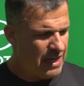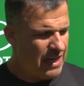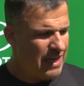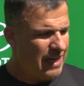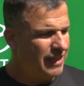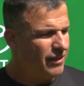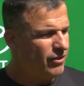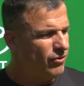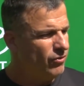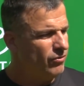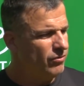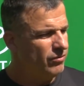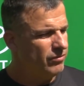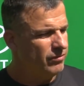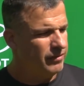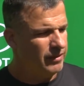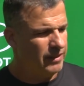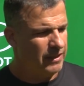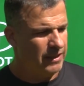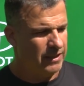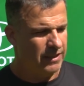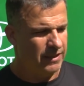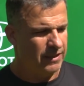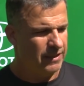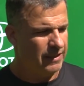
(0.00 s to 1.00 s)

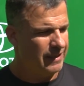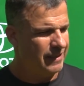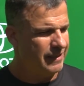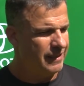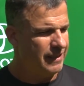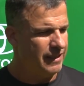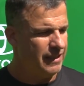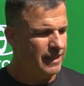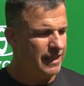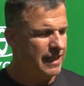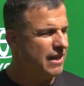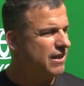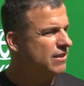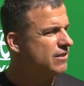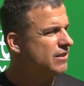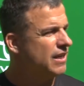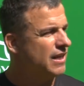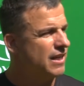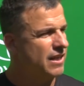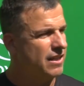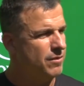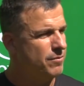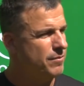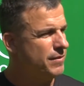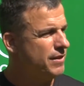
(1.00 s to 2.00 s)
I think the outside
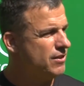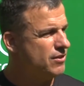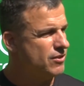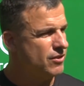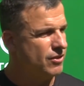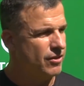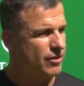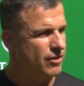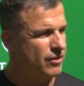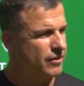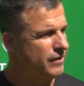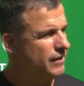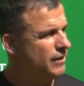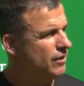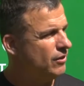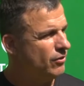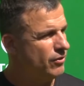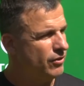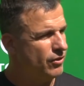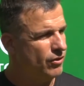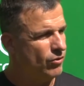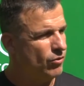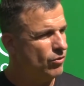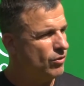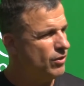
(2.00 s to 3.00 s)
elements are, you know,
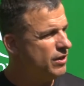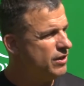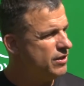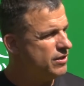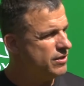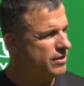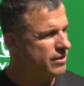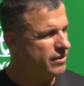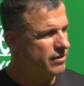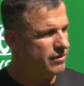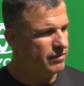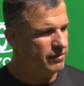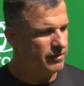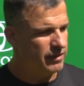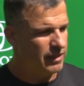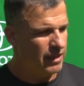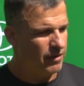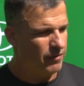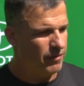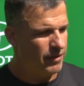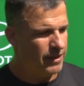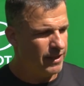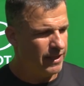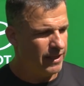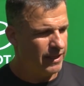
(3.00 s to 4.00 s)
the noise and
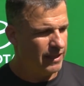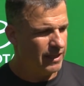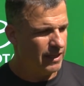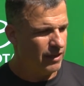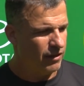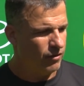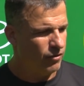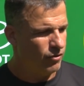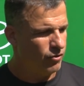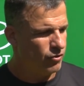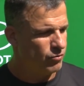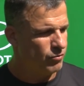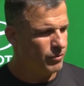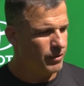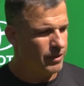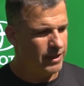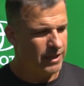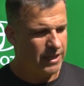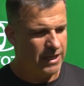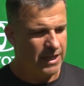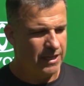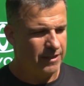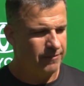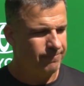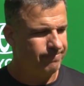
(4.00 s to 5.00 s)
everything that goes with
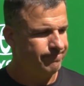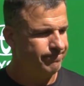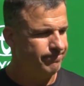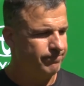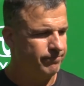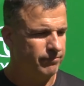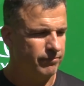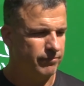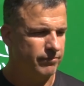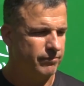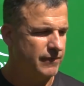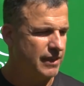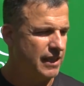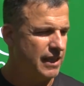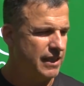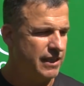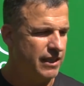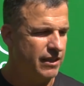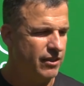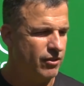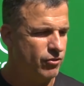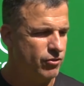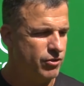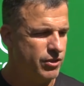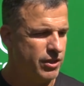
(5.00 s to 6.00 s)
it. I
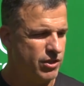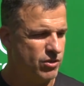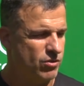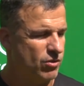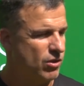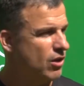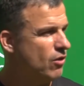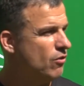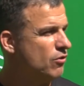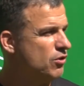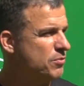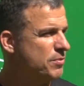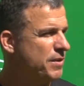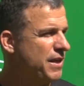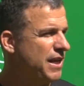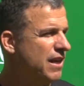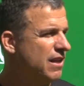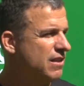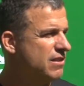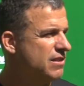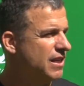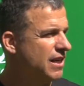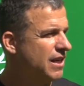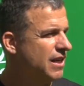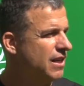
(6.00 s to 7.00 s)
think those things will always be
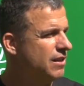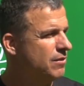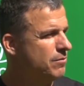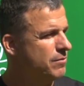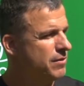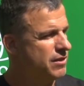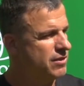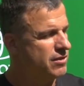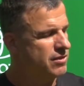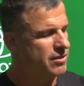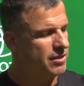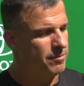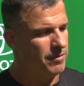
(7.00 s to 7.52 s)
outside elements.